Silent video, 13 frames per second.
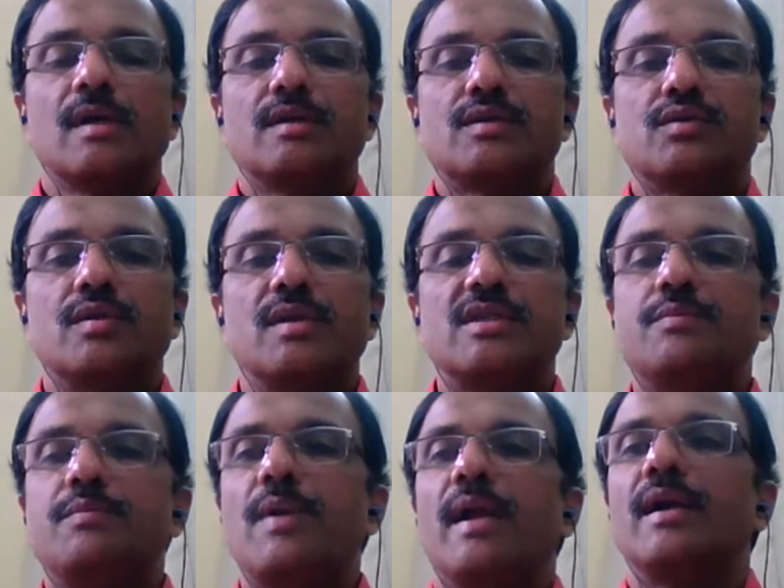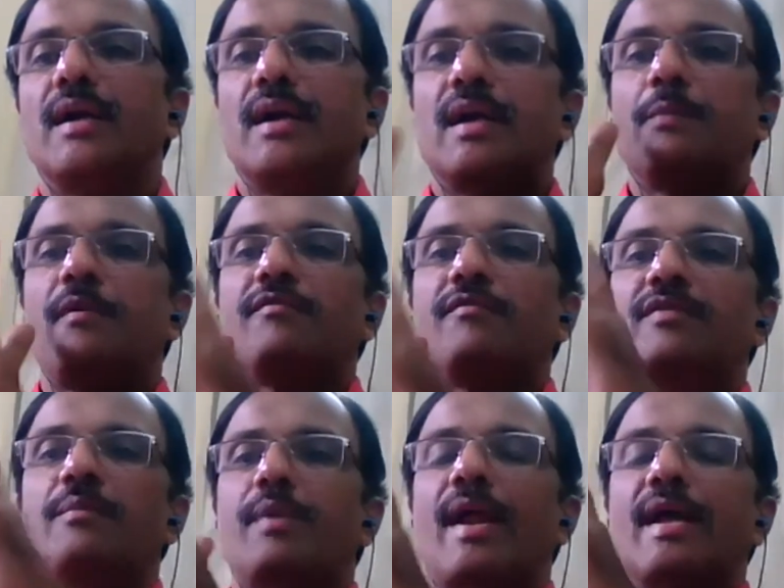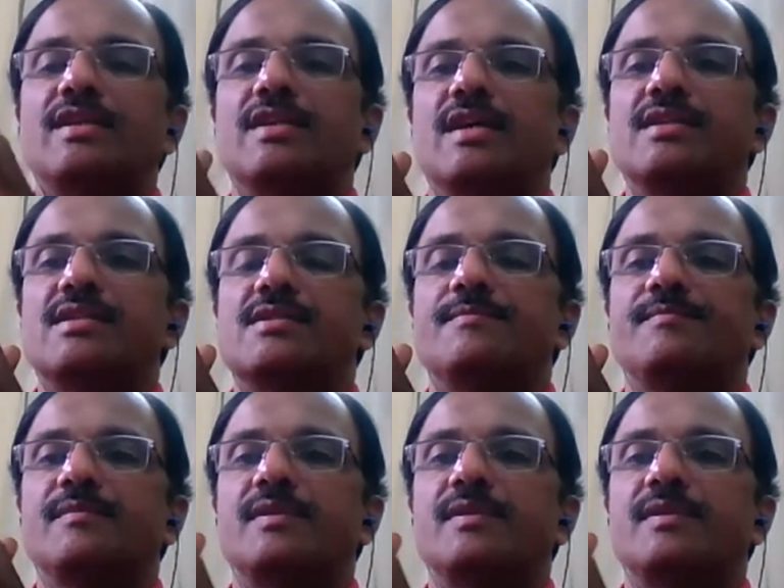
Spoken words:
so this plant, tip of the branches,